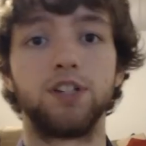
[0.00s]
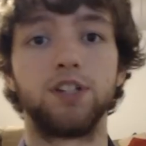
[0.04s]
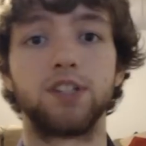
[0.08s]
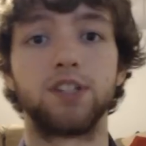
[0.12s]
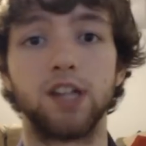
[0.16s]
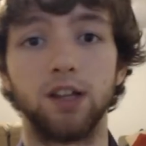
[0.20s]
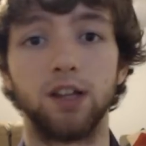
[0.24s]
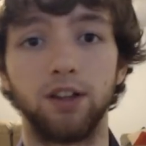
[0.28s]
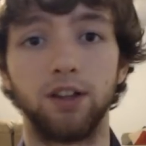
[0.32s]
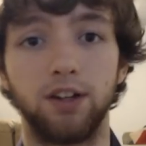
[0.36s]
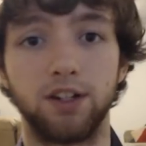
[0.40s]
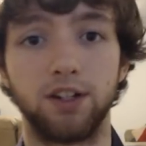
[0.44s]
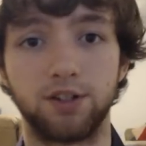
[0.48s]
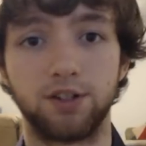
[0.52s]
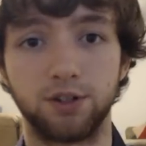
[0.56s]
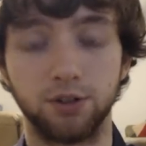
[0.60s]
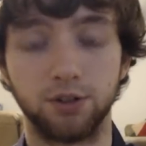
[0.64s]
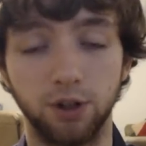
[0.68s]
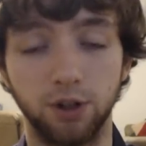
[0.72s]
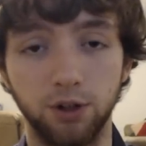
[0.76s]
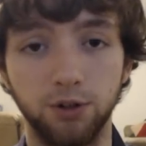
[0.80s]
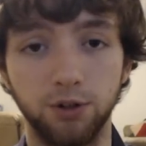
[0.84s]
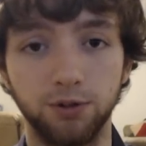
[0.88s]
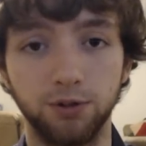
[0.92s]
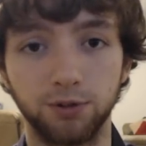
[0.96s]
resell it as
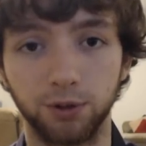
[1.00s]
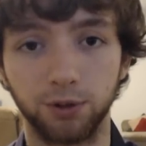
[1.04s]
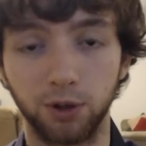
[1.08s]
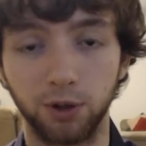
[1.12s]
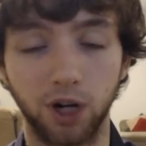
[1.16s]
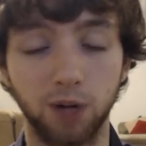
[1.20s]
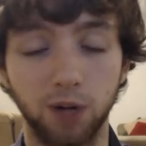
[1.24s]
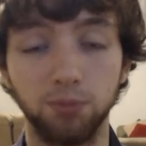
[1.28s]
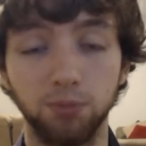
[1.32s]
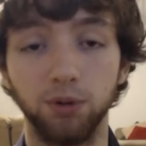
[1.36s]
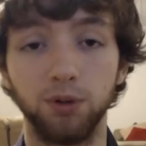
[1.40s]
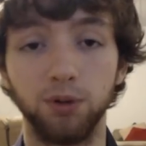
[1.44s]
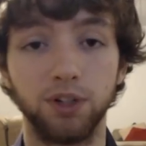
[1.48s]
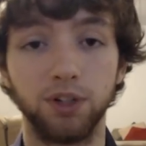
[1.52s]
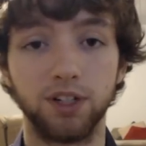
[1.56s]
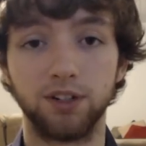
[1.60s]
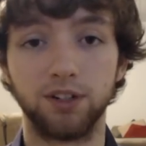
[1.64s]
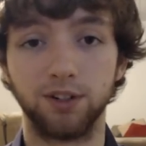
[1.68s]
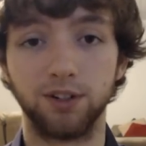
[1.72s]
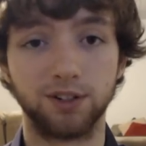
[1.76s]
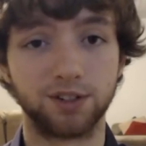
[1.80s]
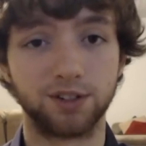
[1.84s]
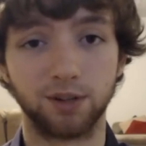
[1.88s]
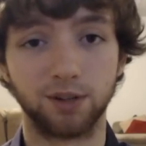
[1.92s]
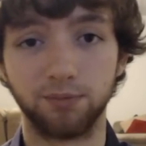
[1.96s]
your own, or upload
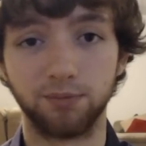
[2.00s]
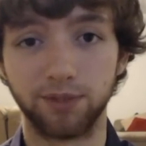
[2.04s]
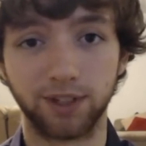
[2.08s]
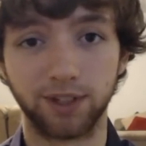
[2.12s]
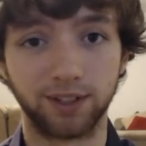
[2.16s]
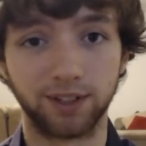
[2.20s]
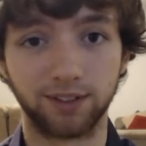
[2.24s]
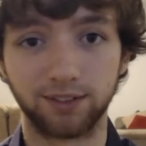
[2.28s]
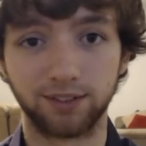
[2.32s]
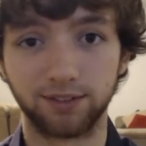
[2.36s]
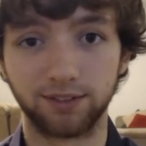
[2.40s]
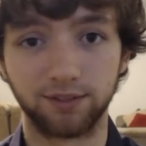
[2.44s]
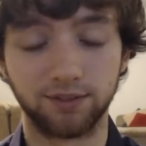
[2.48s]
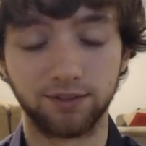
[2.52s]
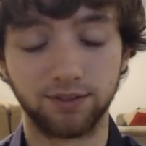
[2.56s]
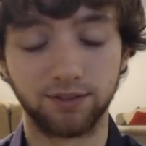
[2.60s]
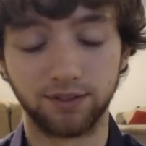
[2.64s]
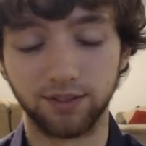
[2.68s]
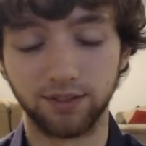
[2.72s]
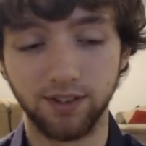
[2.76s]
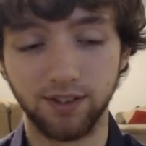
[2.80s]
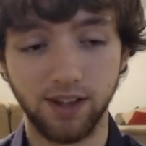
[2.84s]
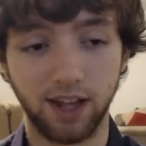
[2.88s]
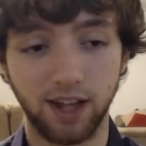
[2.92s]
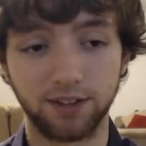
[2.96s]
it or something,
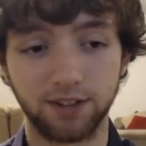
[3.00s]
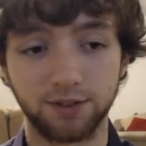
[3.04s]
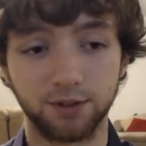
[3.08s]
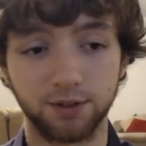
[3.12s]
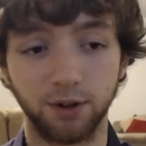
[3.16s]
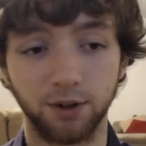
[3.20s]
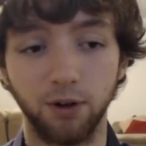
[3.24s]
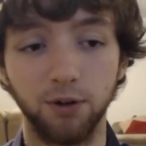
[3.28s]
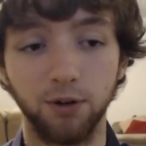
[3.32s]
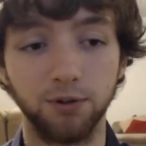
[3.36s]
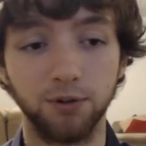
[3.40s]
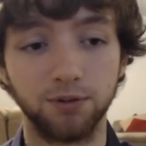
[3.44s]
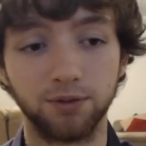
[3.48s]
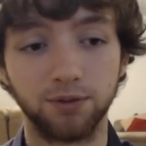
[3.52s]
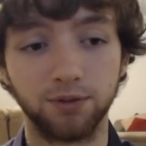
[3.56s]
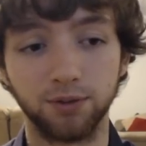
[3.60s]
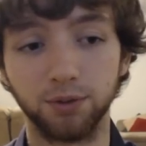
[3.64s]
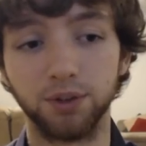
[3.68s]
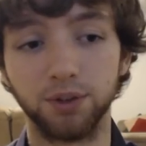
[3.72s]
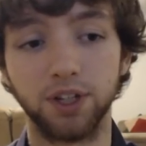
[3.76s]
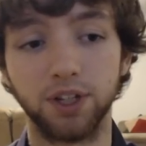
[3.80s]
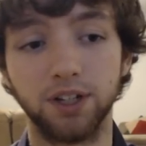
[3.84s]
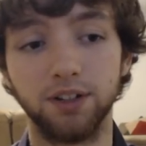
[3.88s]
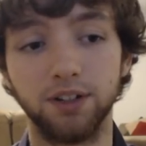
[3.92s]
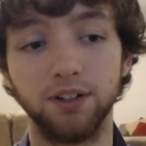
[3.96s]
as your own,
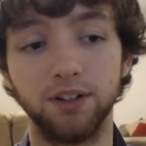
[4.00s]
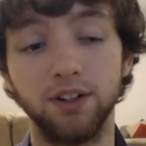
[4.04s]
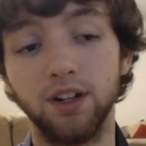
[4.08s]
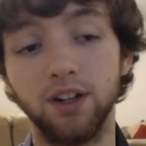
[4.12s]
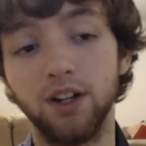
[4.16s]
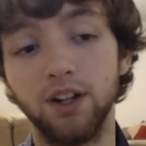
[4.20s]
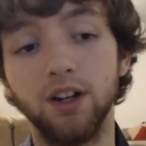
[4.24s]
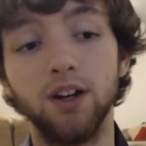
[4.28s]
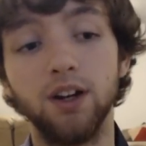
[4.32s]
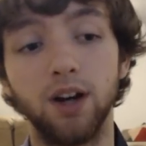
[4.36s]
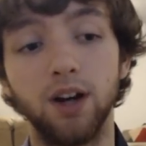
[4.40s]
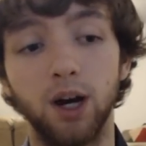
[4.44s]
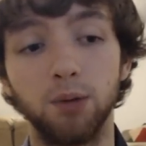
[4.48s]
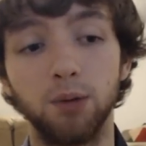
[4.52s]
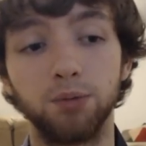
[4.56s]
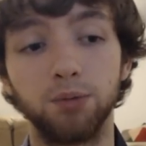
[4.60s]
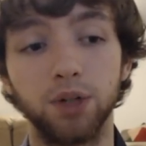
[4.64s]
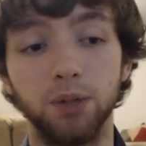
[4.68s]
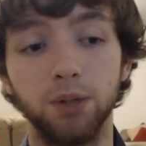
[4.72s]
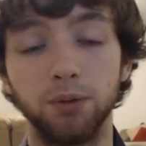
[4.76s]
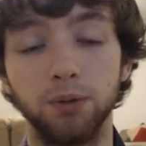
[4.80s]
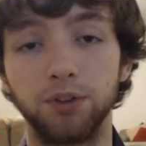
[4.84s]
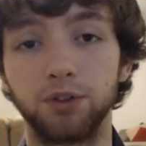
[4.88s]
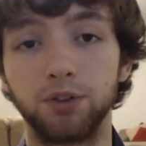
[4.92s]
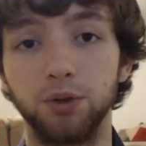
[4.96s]
then I'm
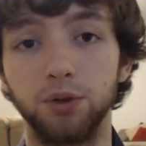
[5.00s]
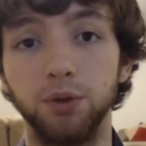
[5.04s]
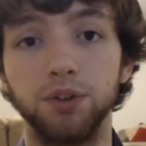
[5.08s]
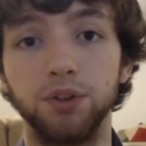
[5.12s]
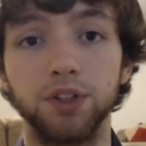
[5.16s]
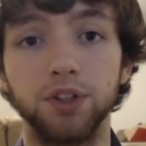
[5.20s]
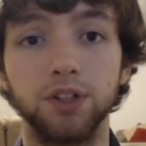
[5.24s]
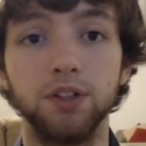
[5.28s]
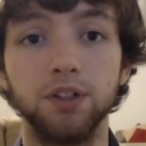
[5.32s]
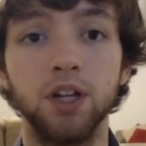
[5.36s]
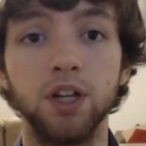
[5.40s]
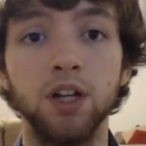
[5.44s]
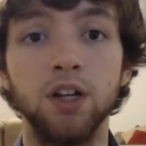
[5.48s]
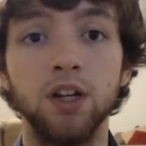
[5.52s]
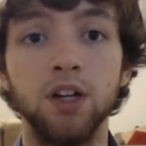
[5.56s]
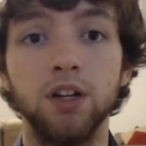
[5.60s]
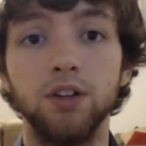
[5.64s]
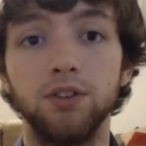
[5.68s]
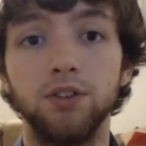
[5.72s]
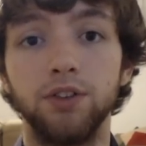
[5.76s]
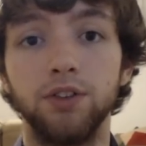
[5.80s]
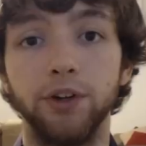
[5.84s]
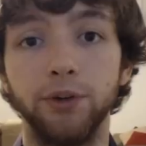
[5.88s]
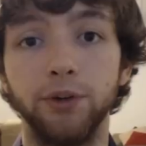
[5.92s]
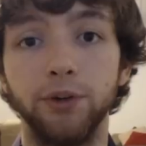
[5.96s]
pretty much cool with it.
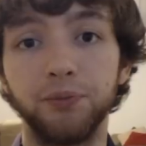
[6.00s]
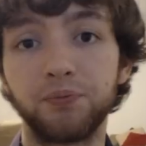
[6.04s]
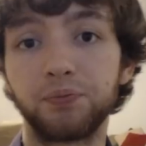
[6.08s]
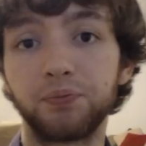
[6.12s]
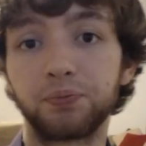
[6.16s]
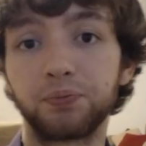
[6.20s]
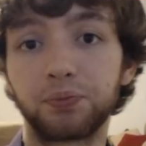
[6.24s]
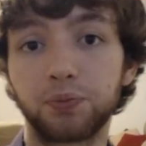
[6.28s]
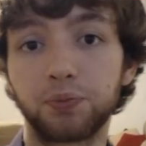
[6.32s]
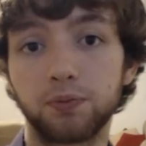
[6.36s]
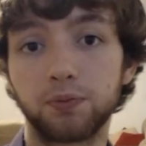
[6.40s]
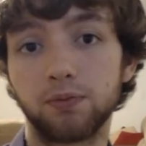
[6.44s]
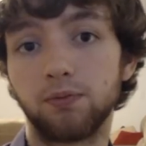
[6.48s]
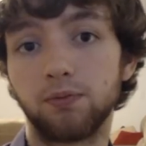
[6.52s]
So